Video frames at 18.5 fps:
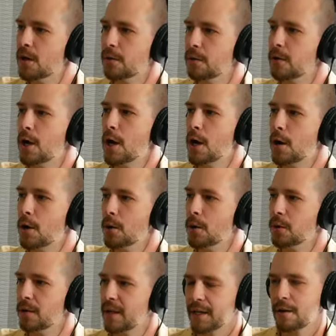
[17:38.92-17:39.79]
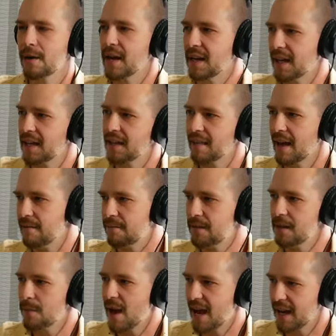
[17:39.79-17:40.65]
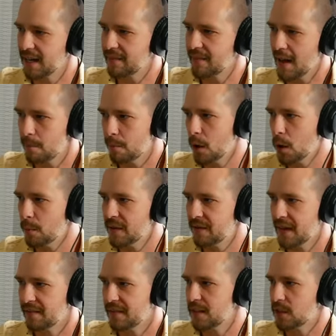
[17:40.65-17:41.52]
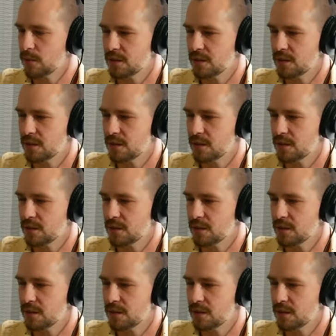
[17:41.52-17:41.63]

don't know, like you're not getting that feedback in that moment that this